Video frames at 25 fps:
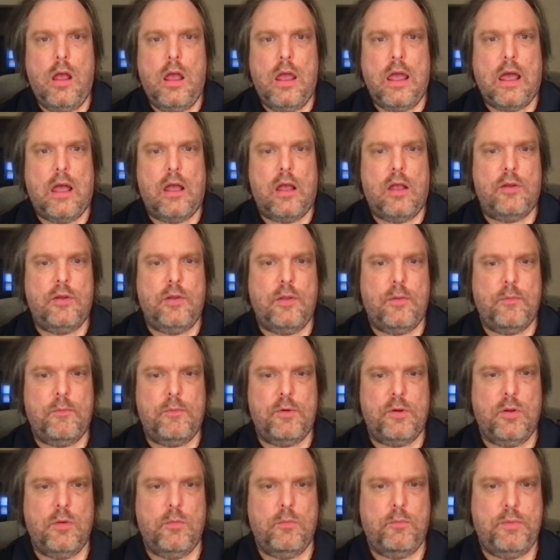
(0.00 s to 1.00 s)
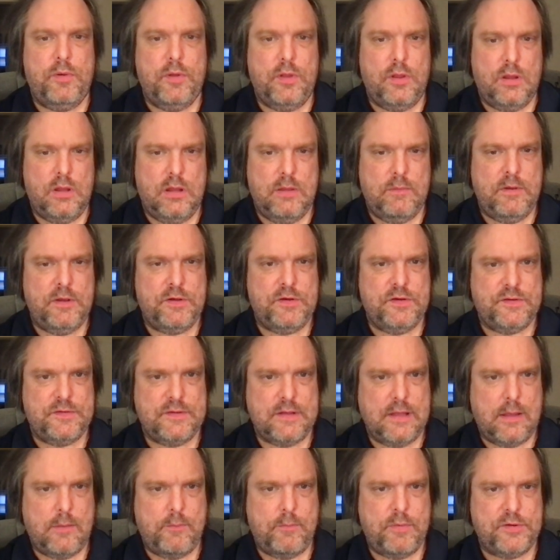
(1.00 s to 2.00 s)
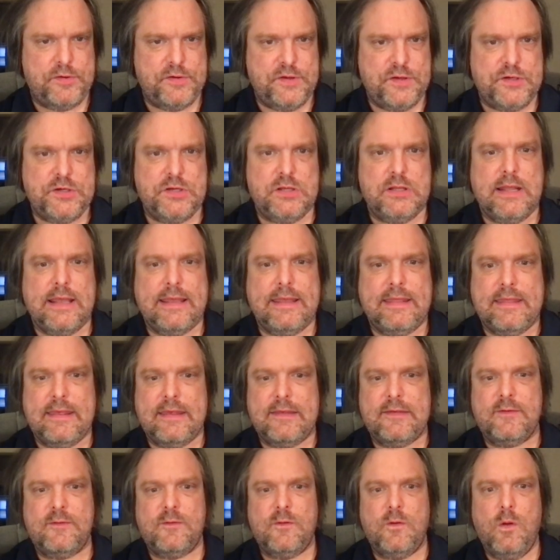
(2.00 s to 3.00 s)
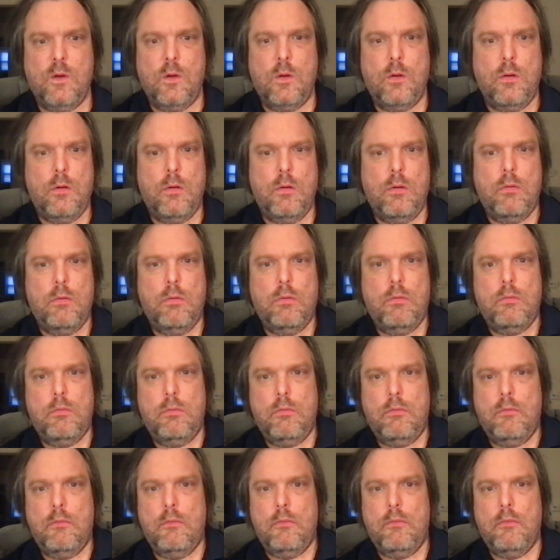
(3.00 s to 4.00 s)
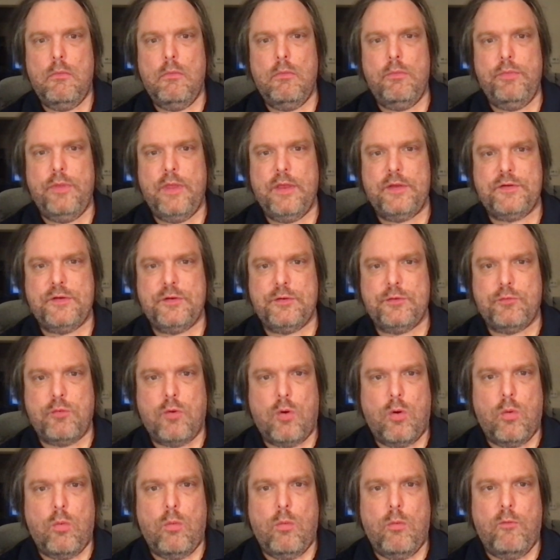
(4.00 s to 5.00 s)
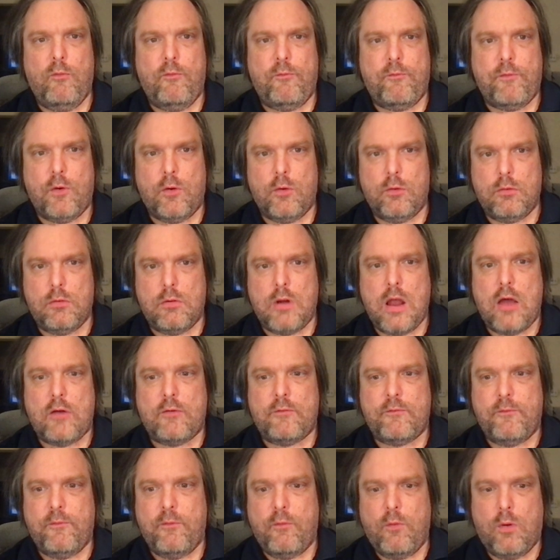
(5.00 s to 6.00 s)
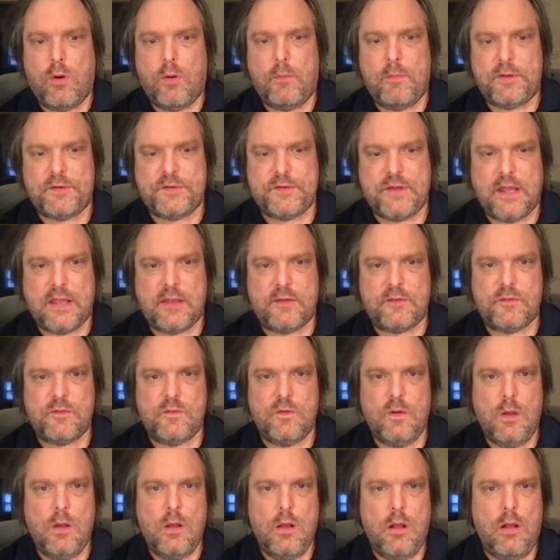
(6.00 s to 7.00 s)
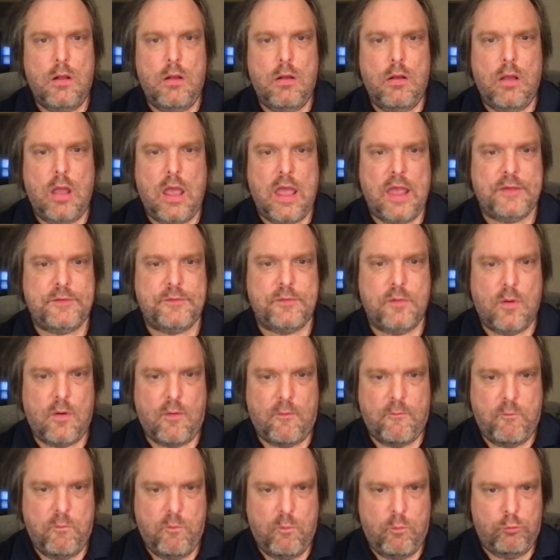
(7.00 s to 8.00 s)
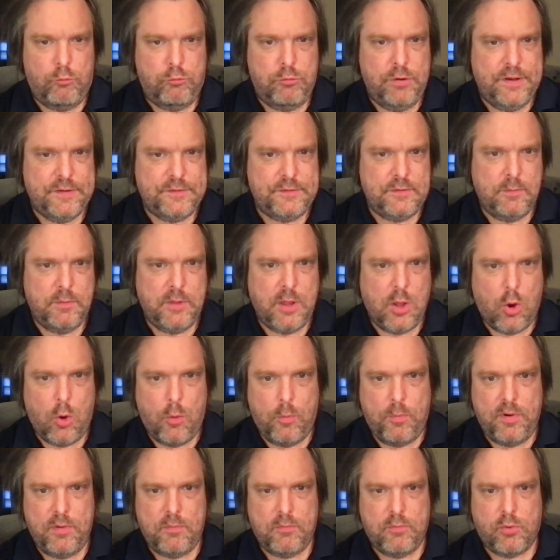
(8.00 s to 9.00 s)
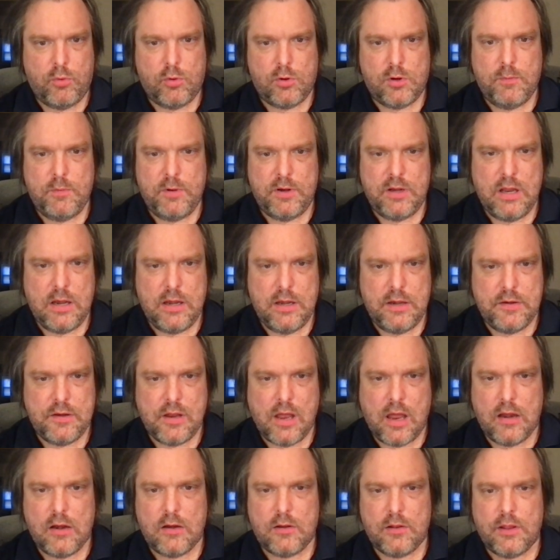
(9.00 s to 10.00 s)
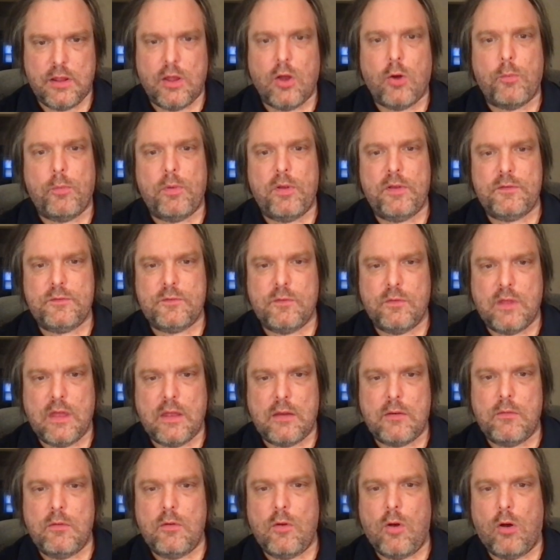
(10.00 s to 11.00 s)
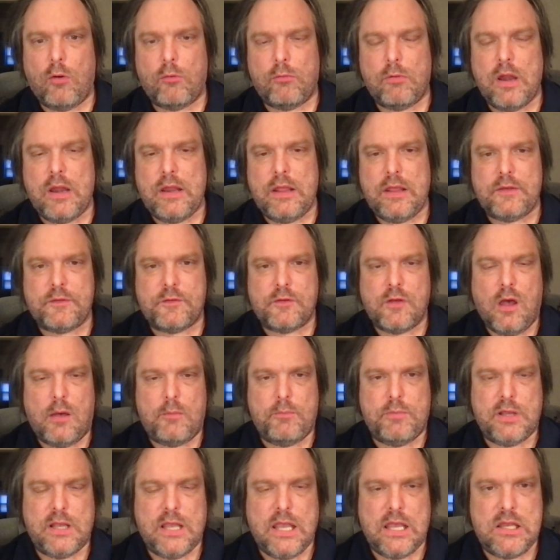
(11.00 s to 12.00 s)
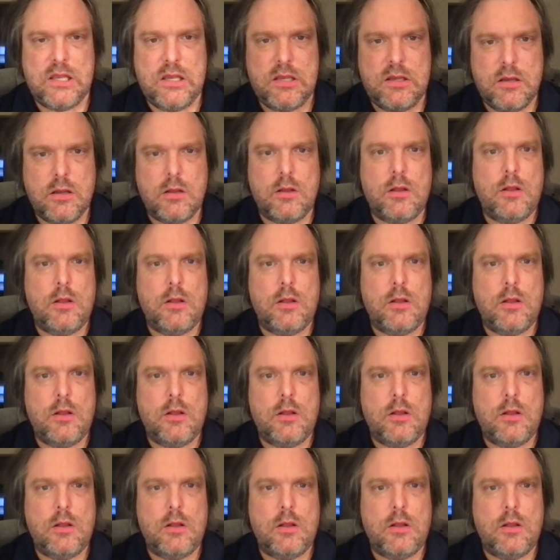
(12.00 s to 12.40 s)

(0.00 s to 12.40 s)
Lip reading: Yeah, and then let me just say, a position like this is fertile ground for mistakes. It's a reasonably open board, but not entirely open, so that already is complicated.